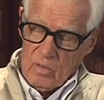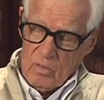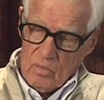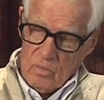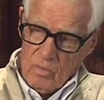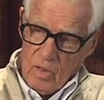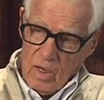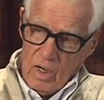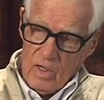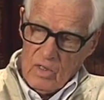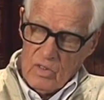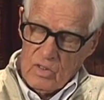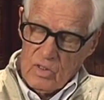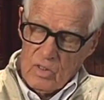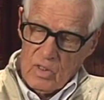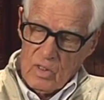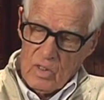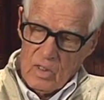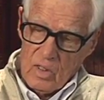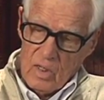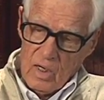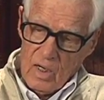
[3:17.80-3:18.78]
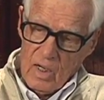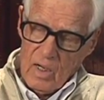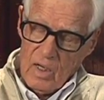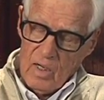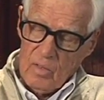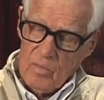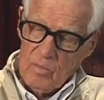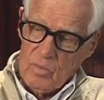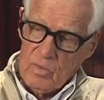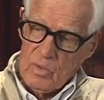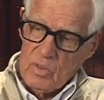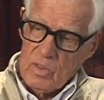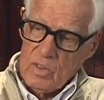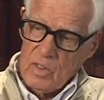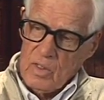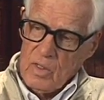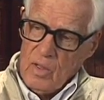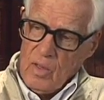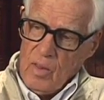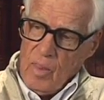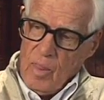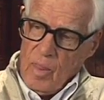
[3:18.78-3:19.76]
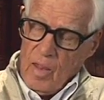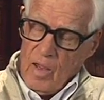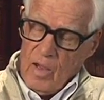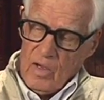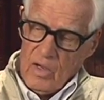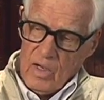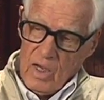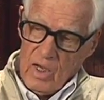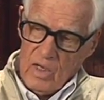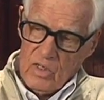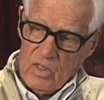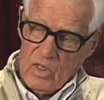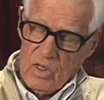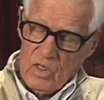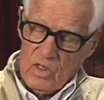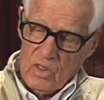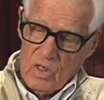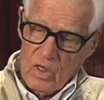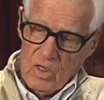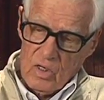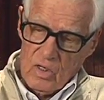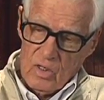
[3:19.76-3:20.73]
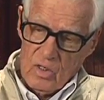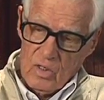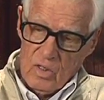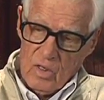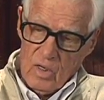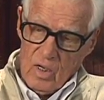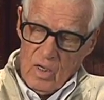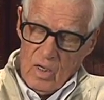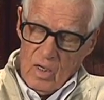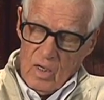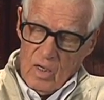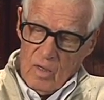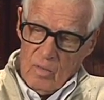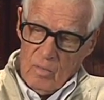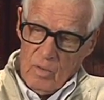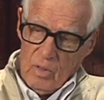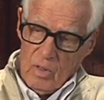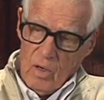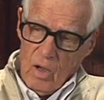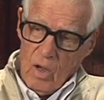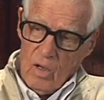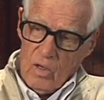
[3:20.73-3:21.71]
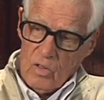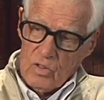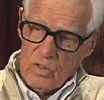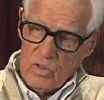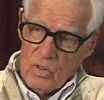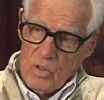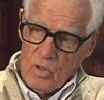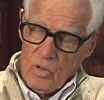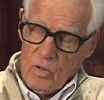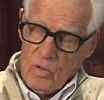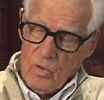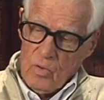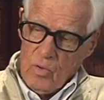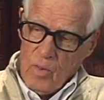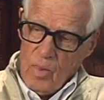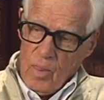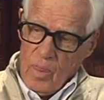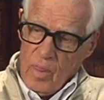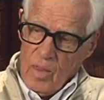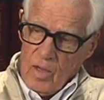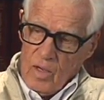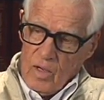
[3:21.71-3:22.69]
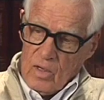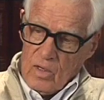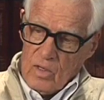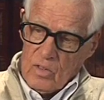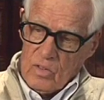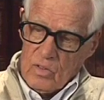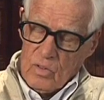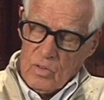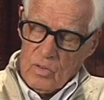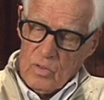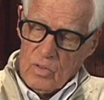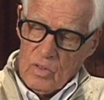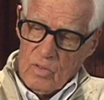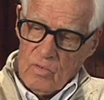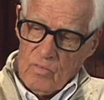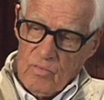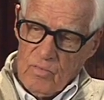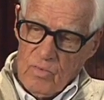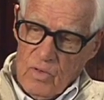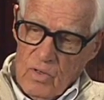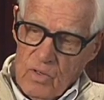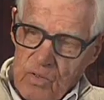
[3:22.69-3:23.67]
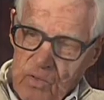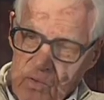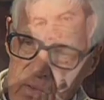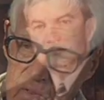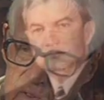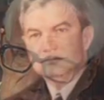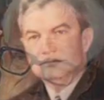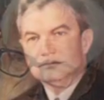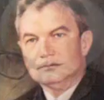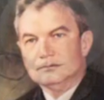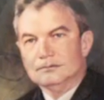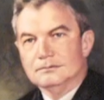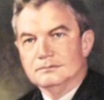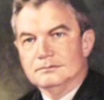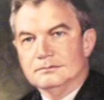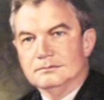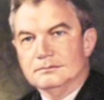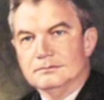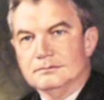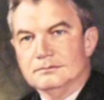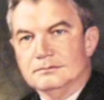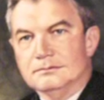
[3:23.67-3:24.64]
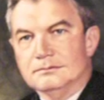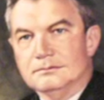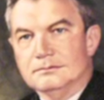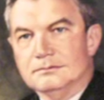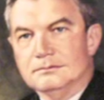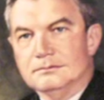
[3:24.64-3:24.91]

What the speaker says: rights and claims against each other, but also to the furtherance of